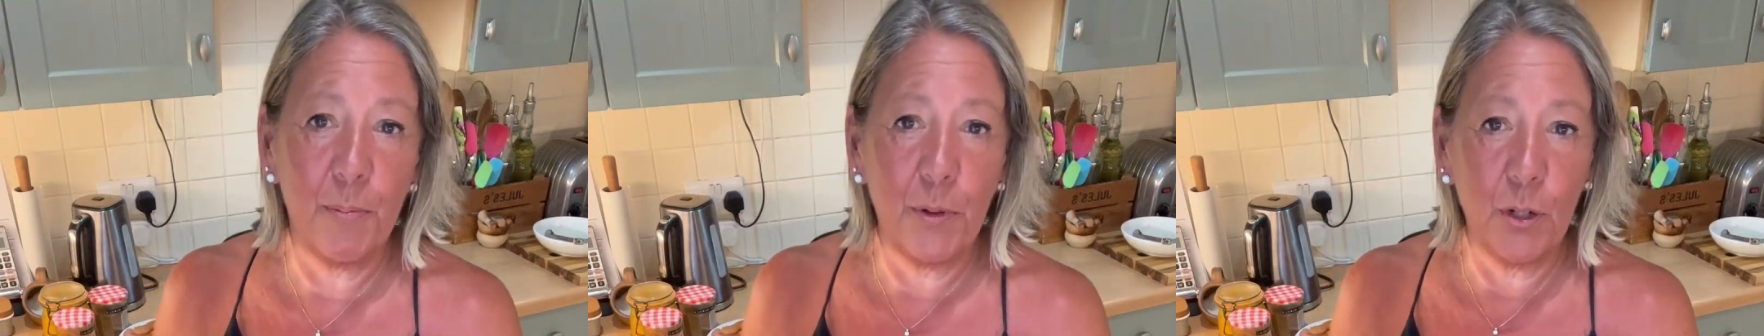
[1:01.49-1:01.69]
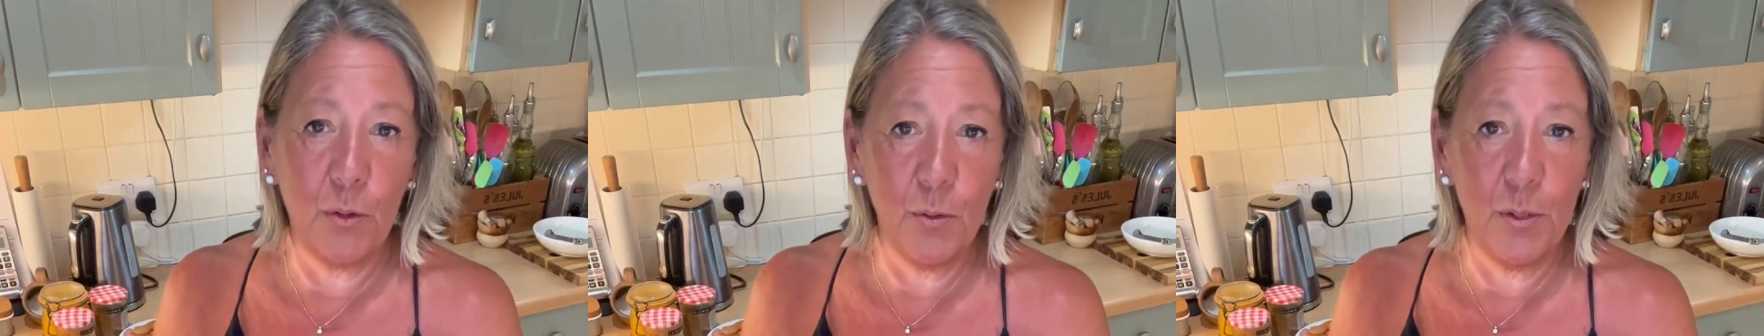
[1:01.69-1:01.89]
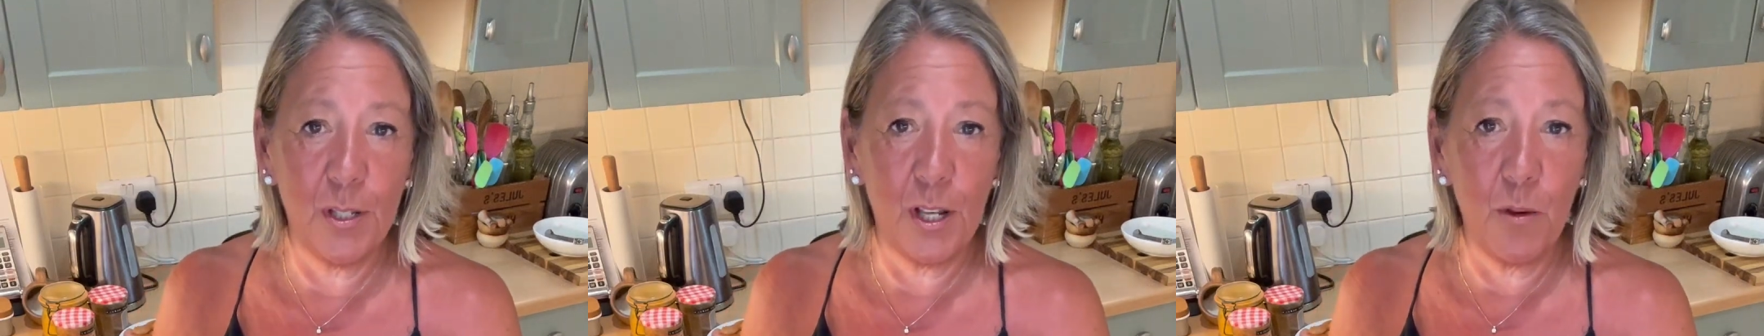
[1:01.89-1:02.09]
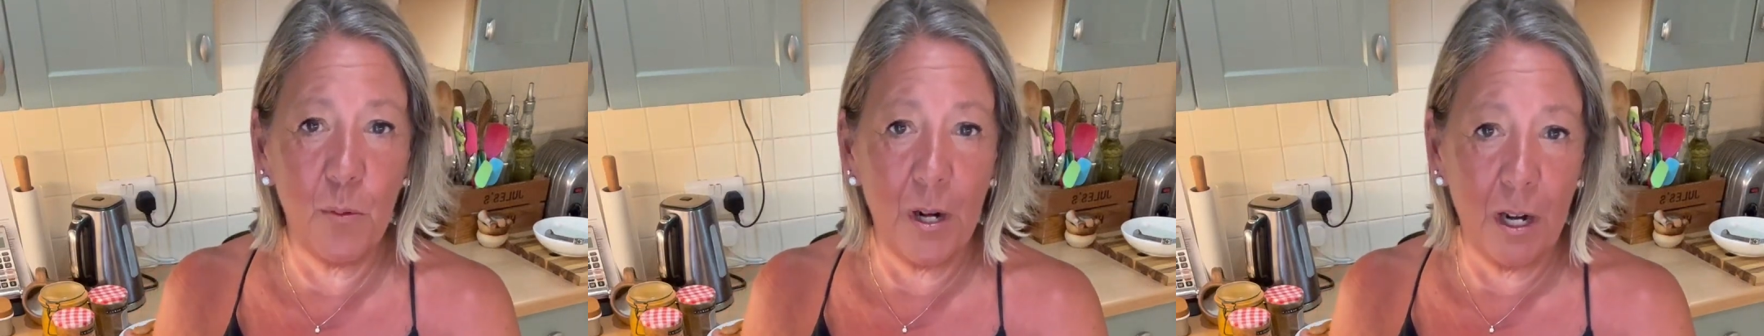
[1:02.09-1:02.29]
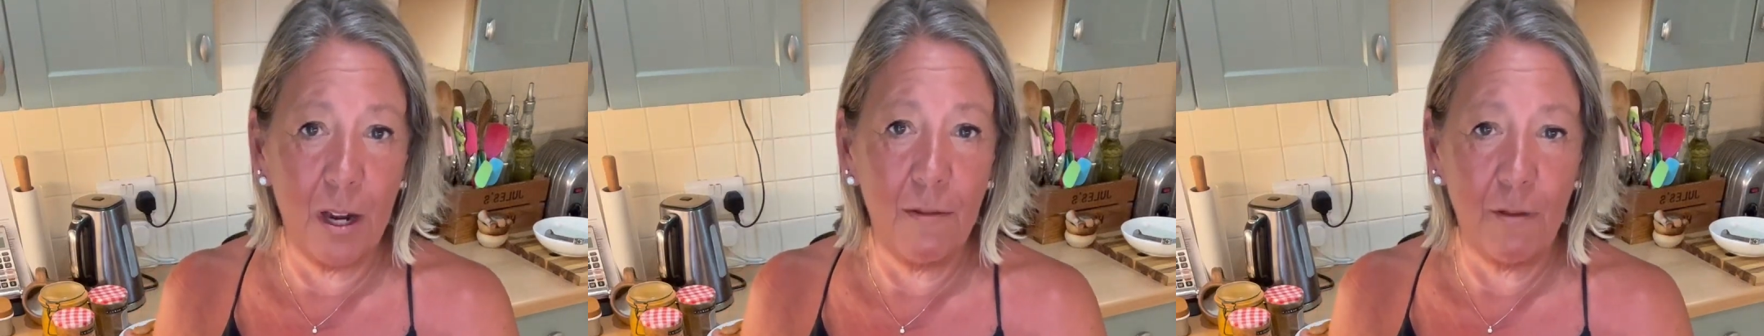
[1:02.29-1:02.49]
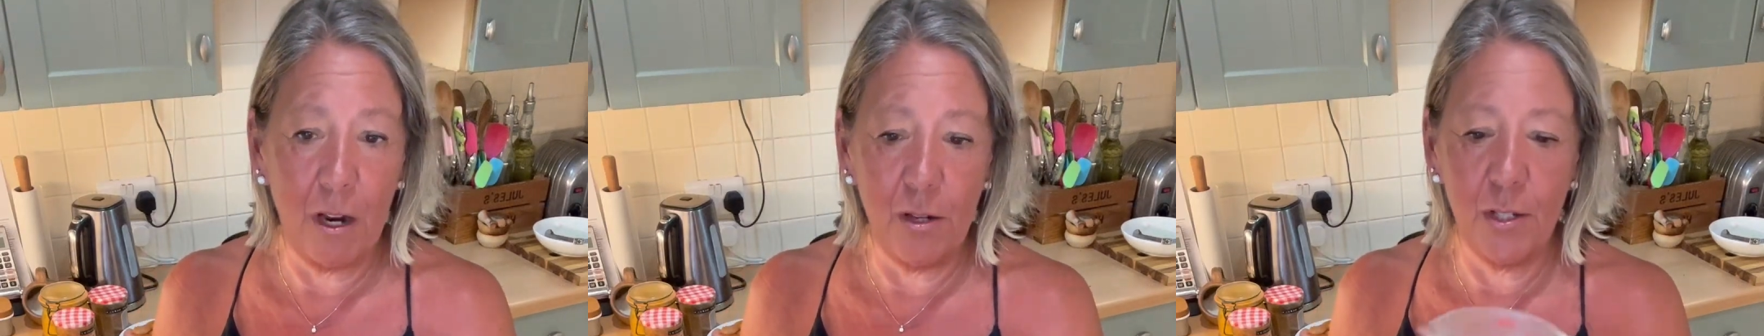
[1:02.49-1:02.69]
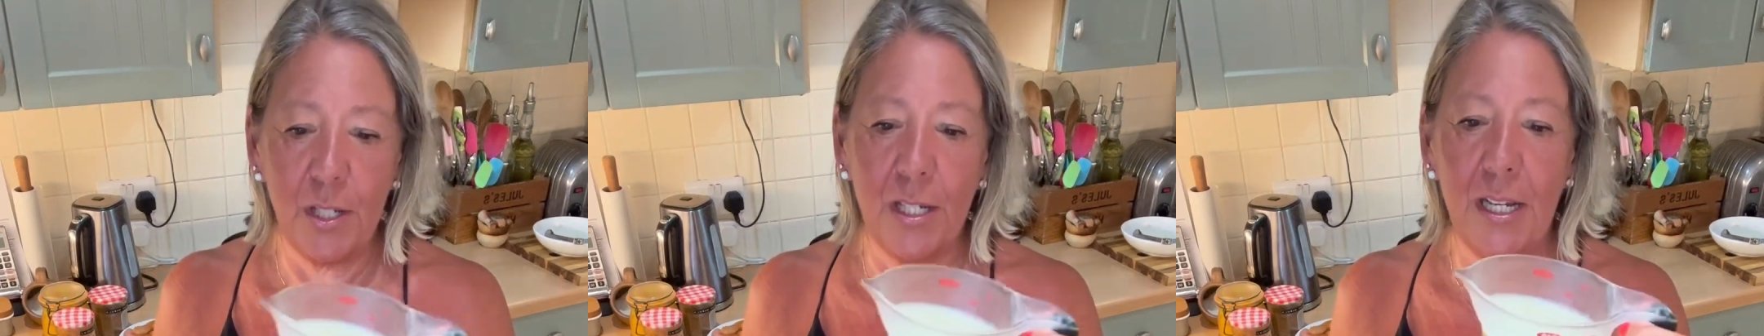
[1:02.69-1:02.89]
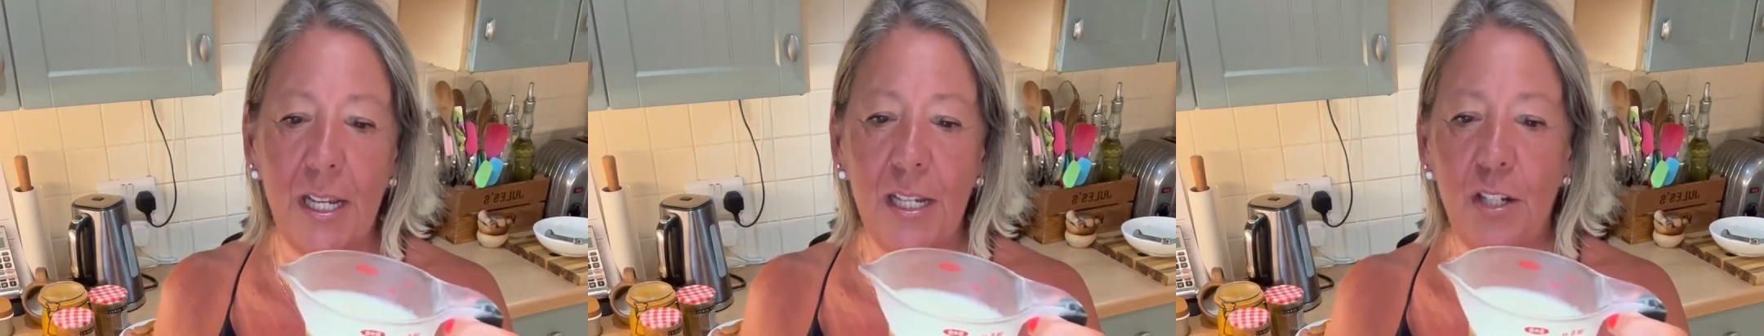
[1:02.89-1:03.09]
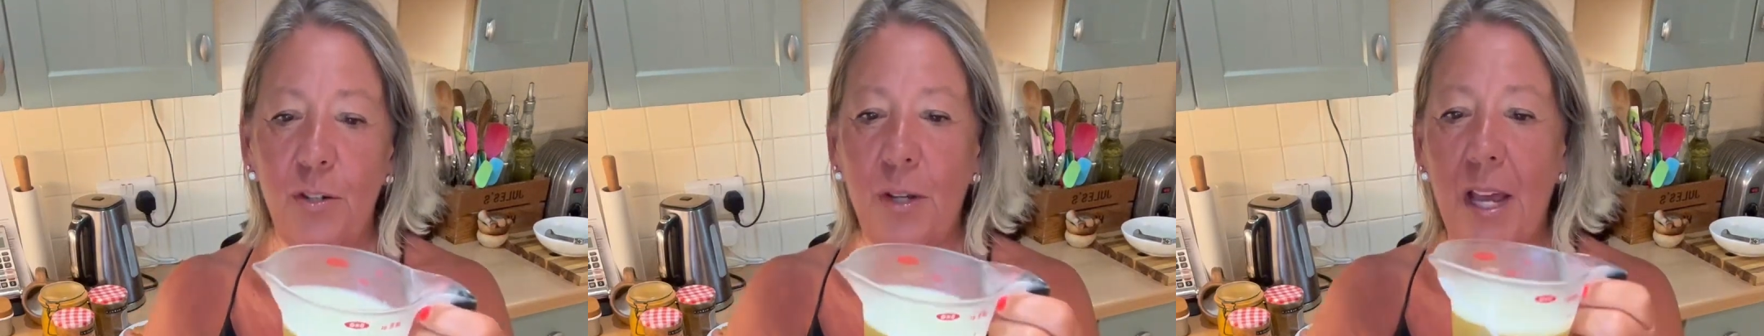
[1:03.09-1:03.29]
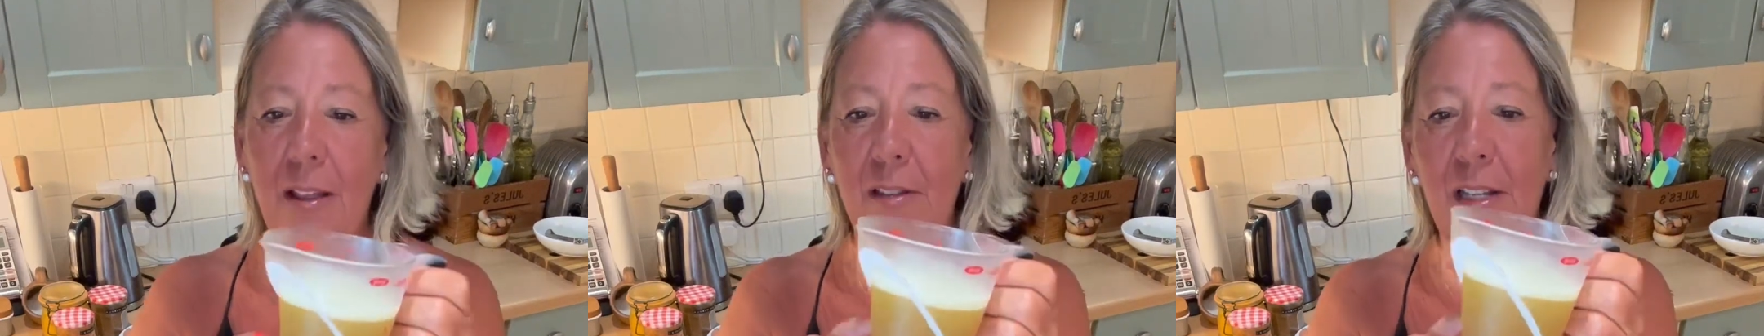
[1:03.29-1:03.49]
But also when I roast it, you
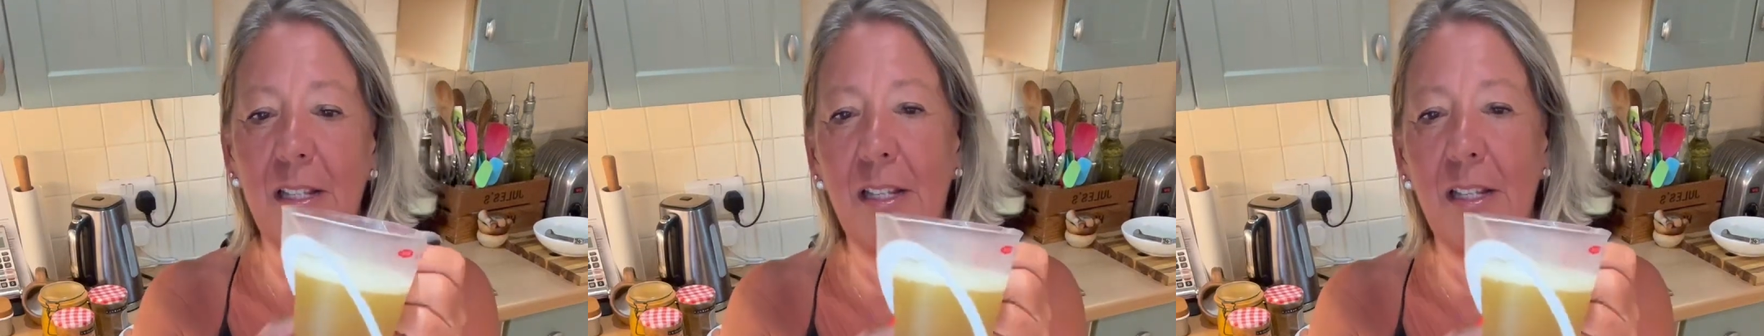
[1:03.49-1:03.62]
get this